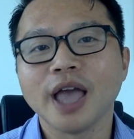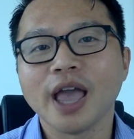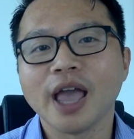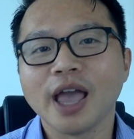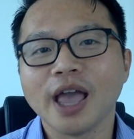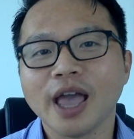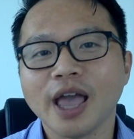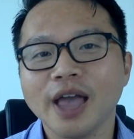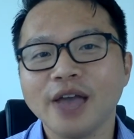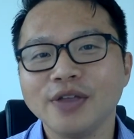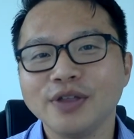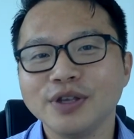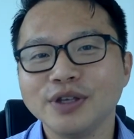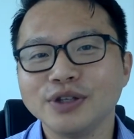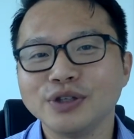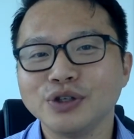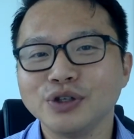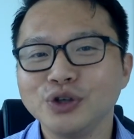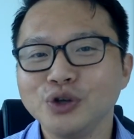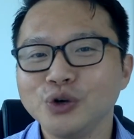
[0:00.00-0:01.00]
And these
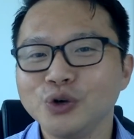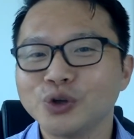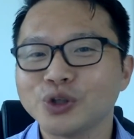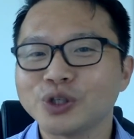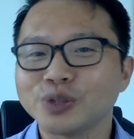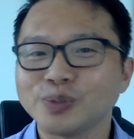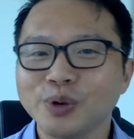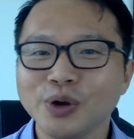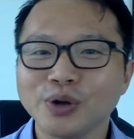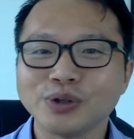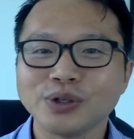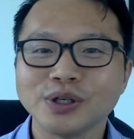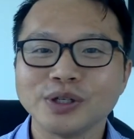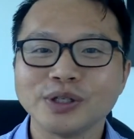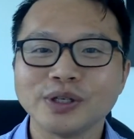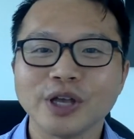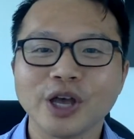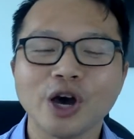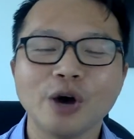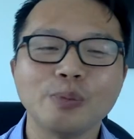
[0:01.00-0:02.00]
new experiences
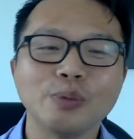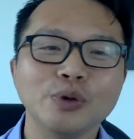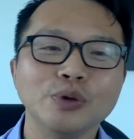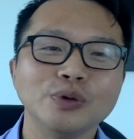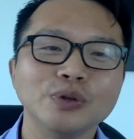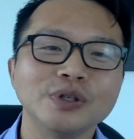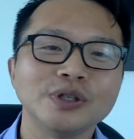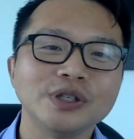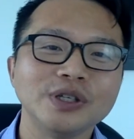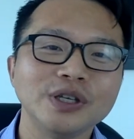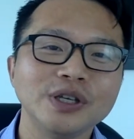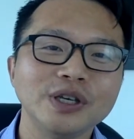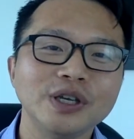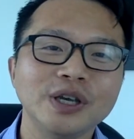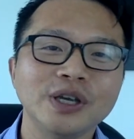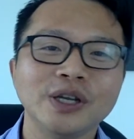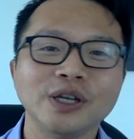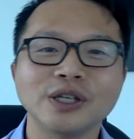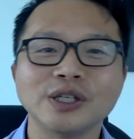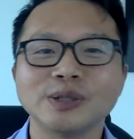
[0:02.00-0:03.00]
help you see and
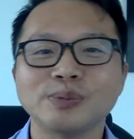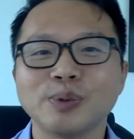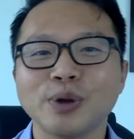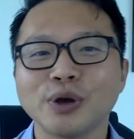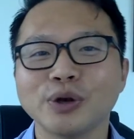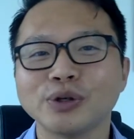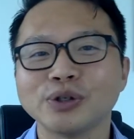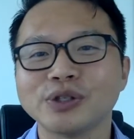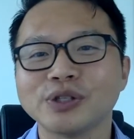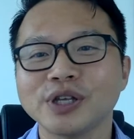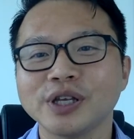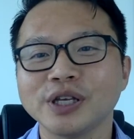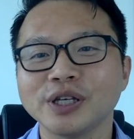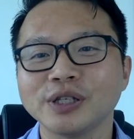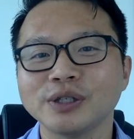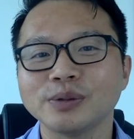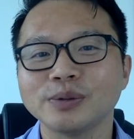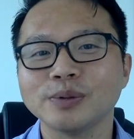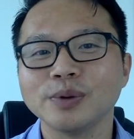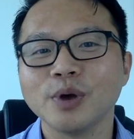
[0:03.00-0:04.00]
experience
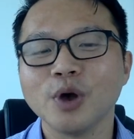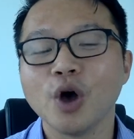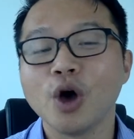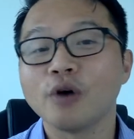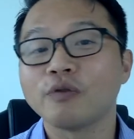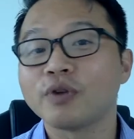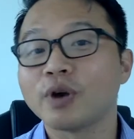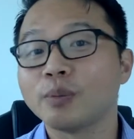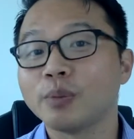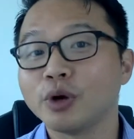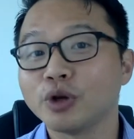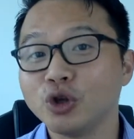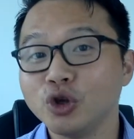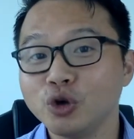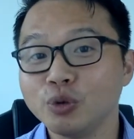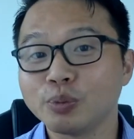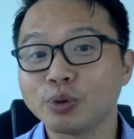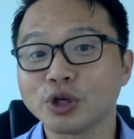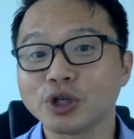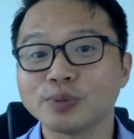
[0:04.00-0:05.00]
things from a new
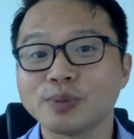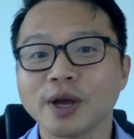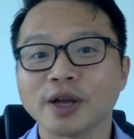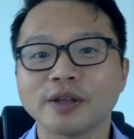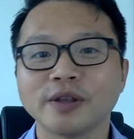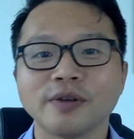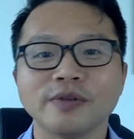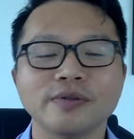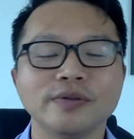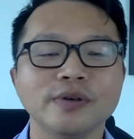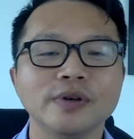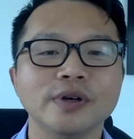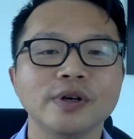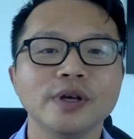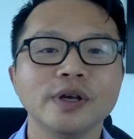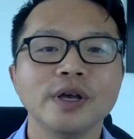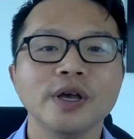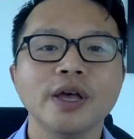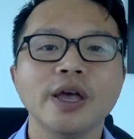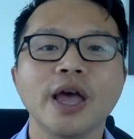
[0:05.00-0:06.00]
perspective
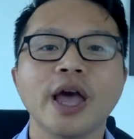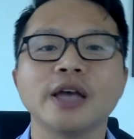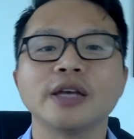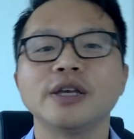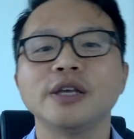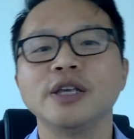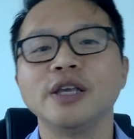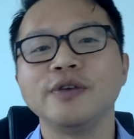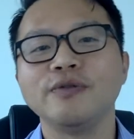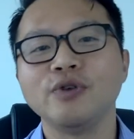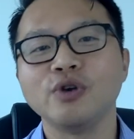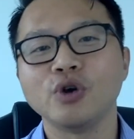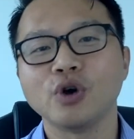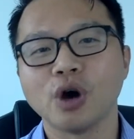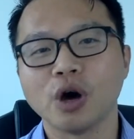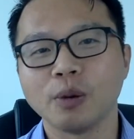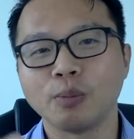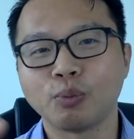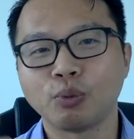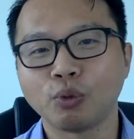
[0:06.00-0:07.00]
and can give you
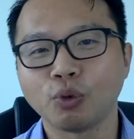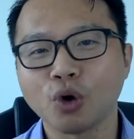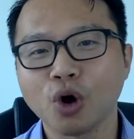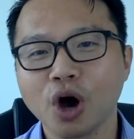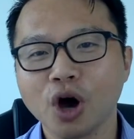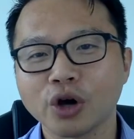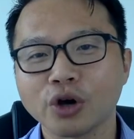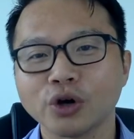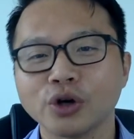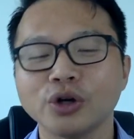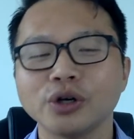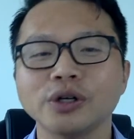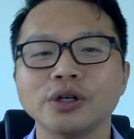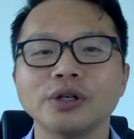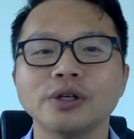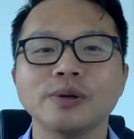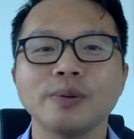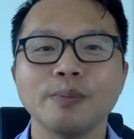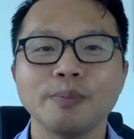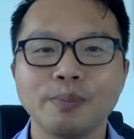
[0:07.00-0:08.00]
a broader
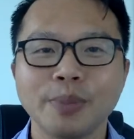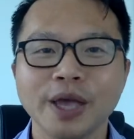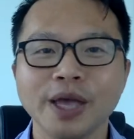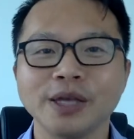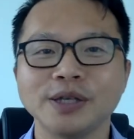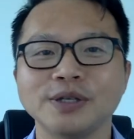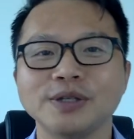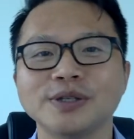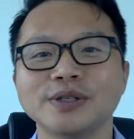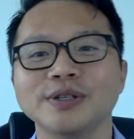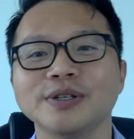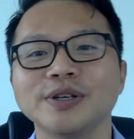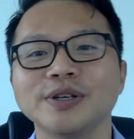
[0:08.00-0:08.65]
base